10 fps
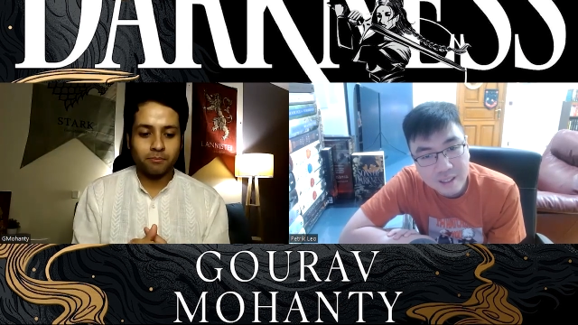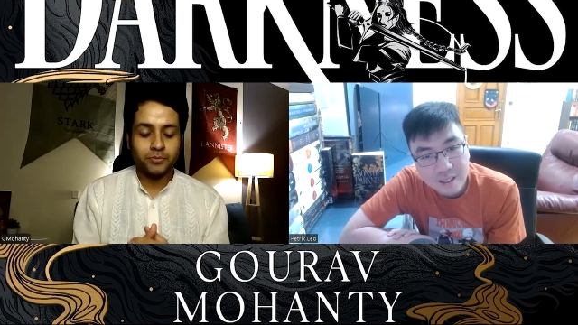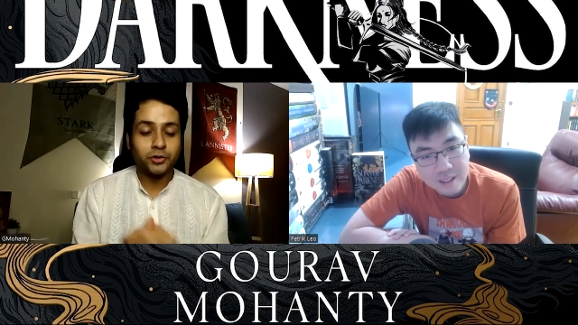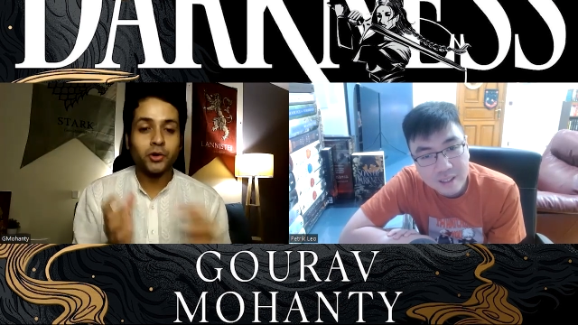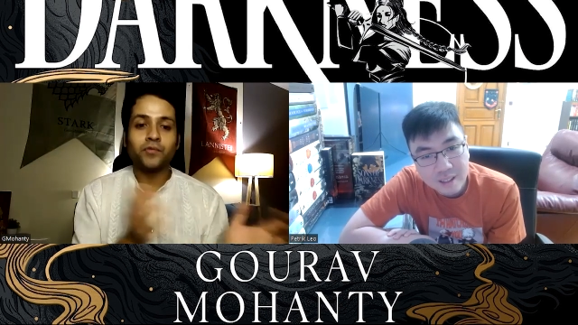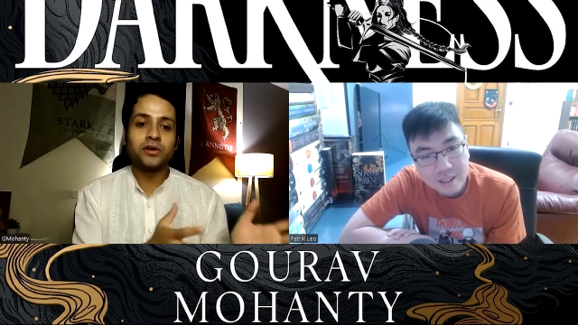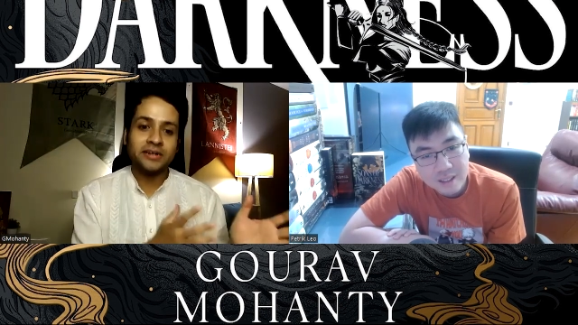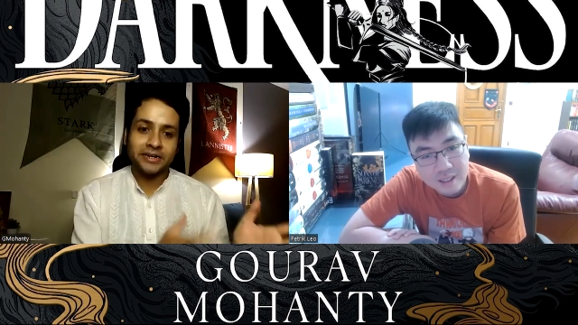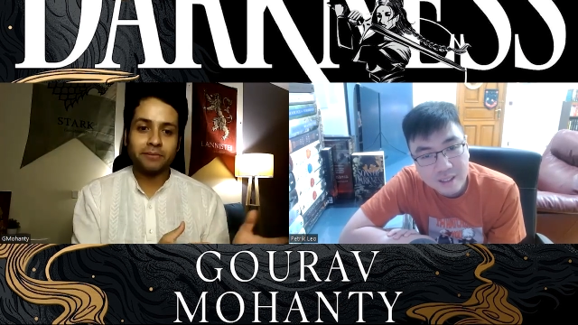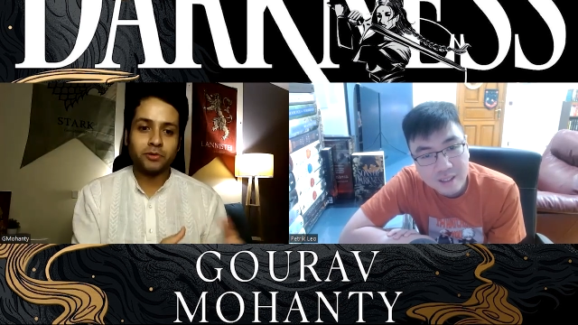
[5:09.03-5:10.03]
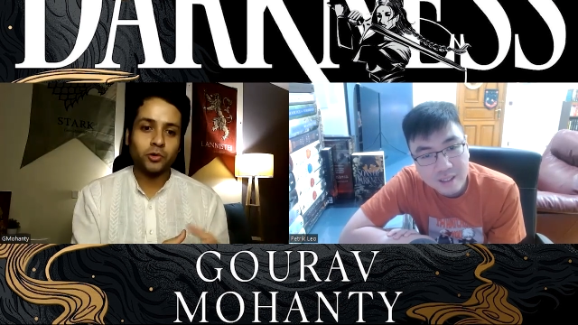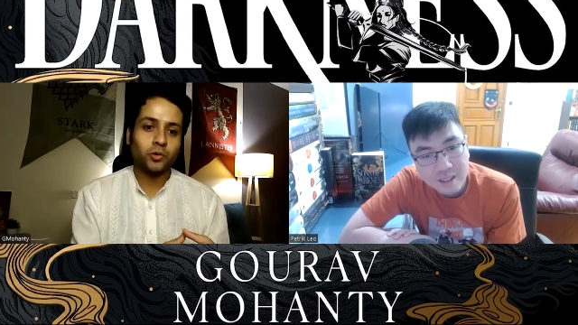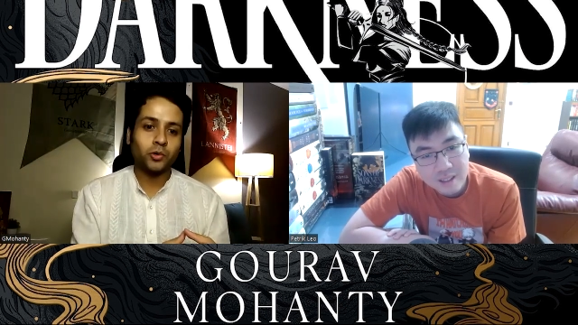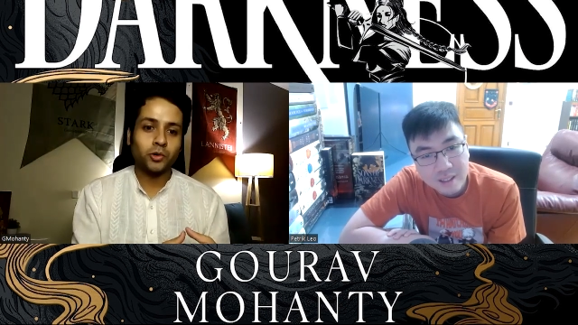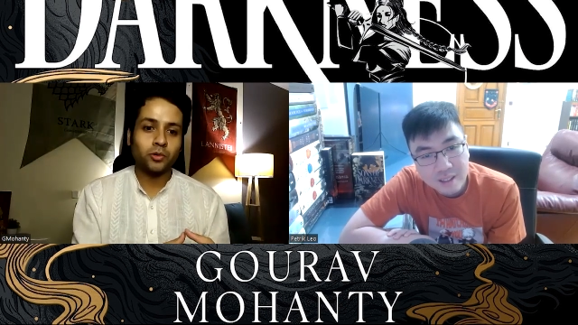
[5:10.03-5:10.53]
Speaker 1: beautiful team
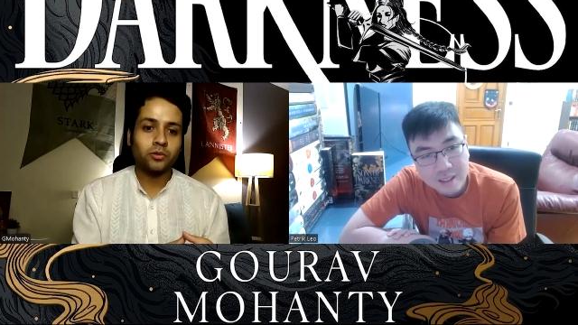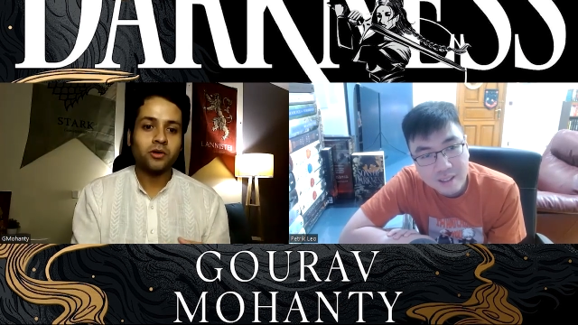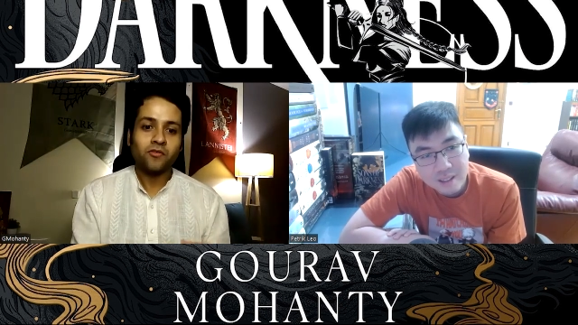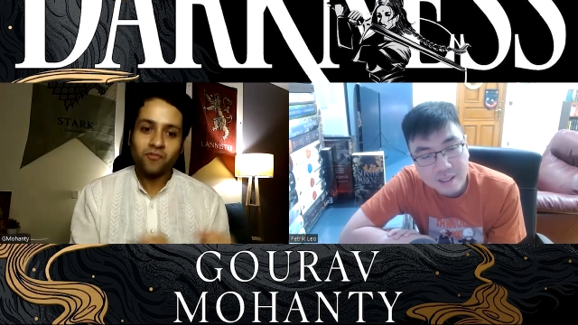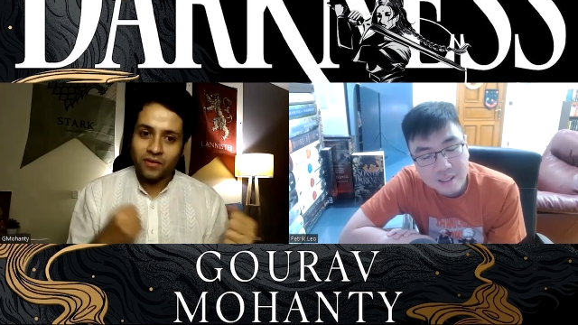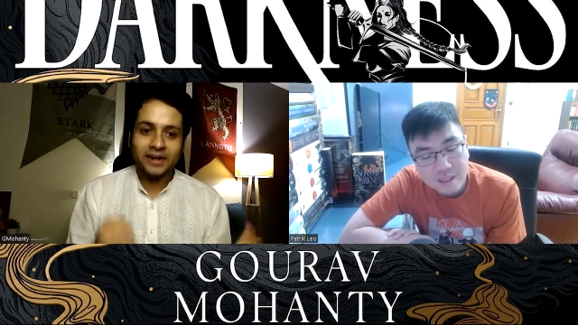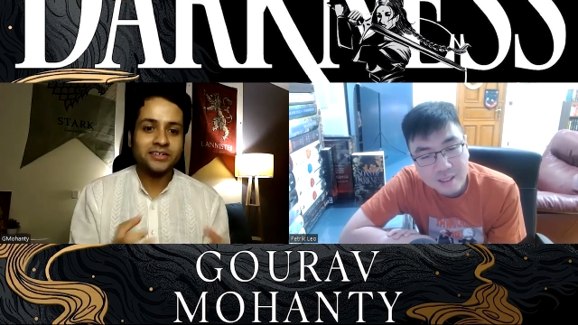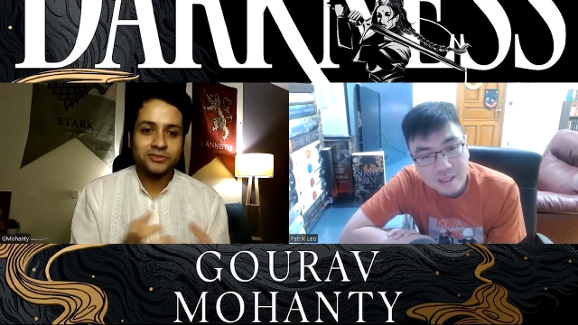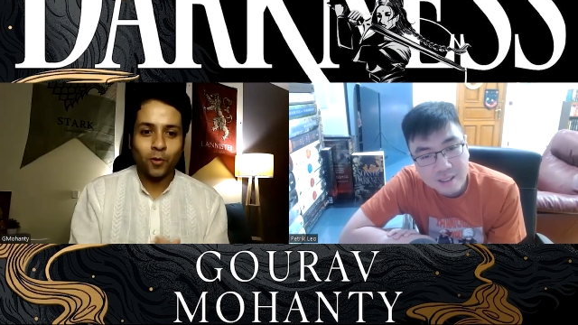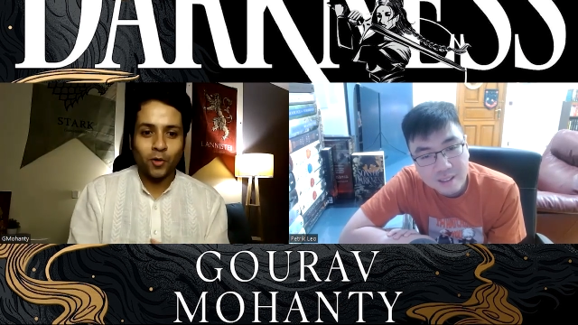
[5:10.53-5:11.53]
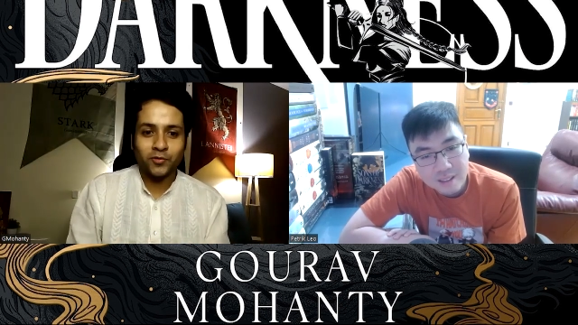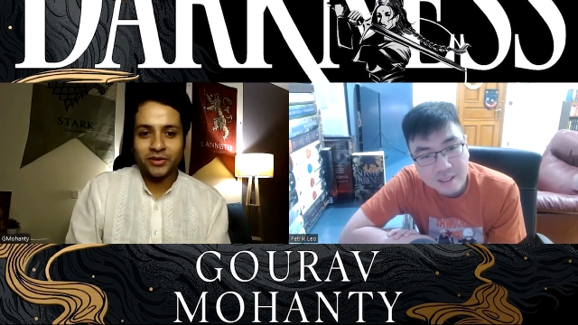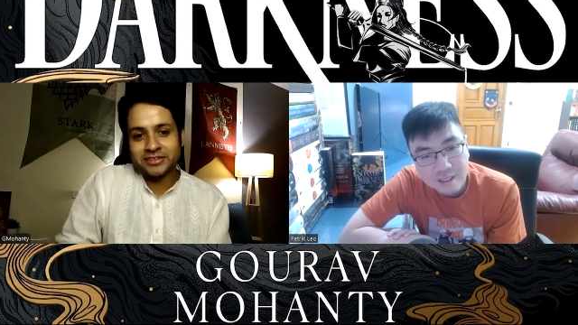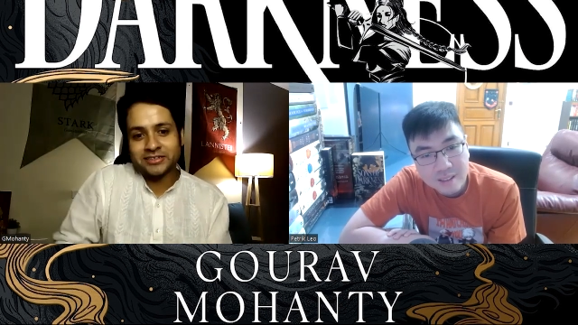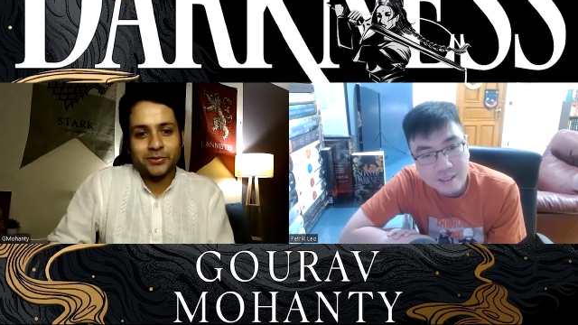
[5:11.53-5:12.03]
to, you know, fight this war
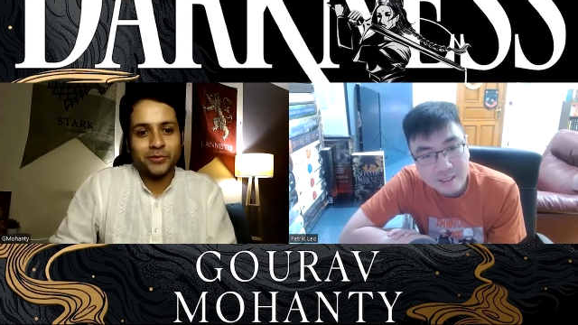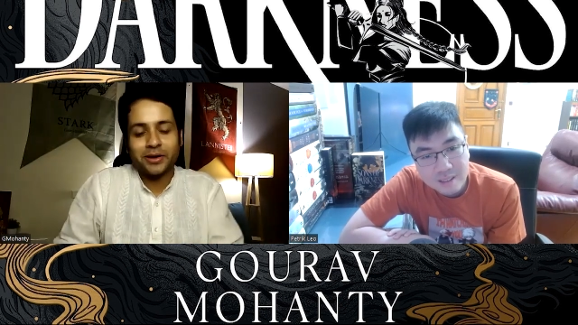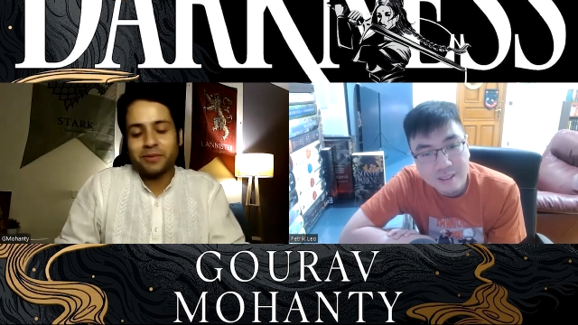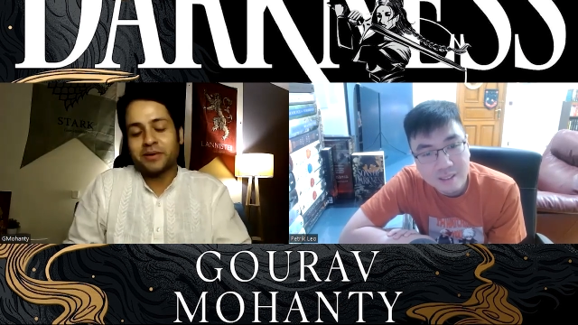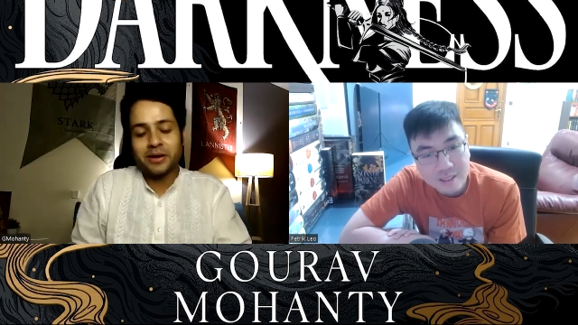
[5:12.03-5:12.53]
with. So I'm